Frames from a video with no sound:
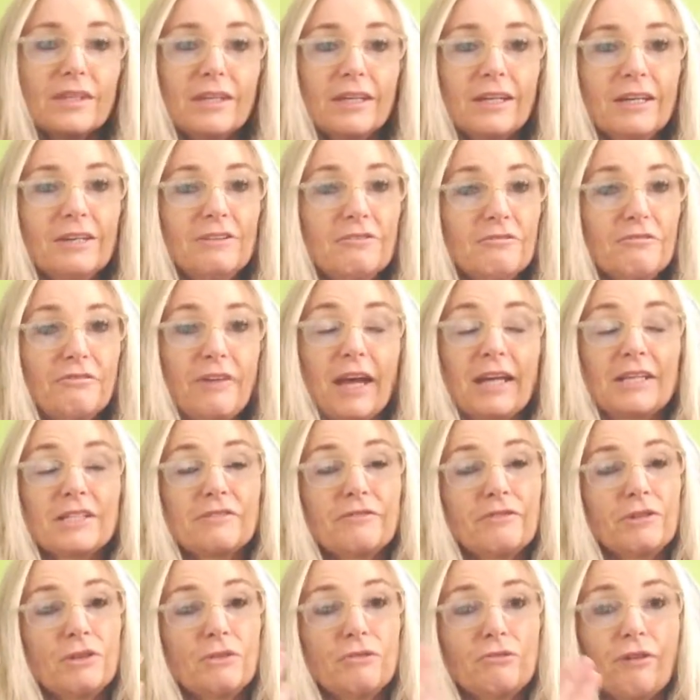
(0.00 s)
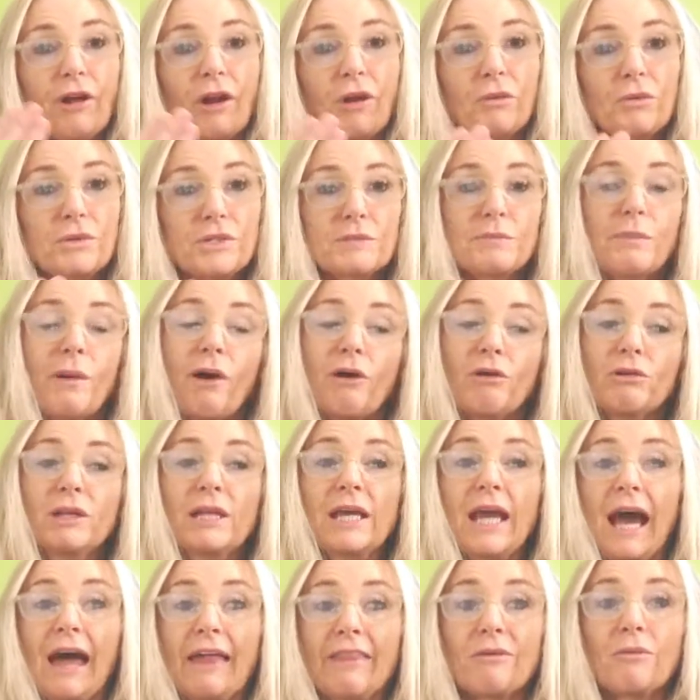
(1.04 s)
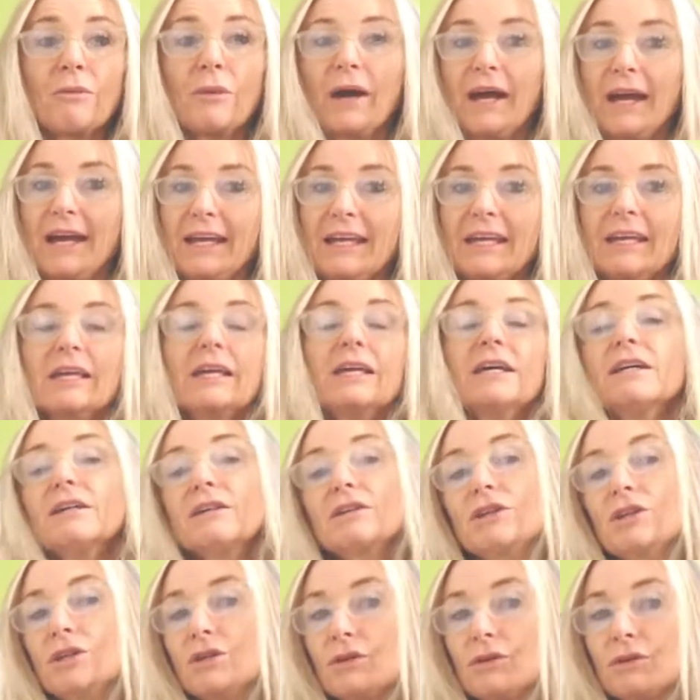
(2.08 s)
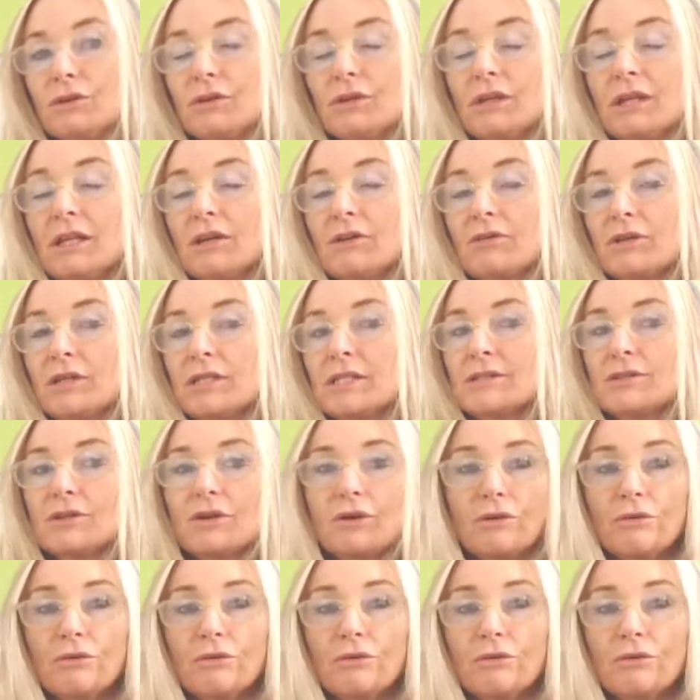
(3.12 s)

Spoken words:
in fact, if you follow a spiral the other way, there is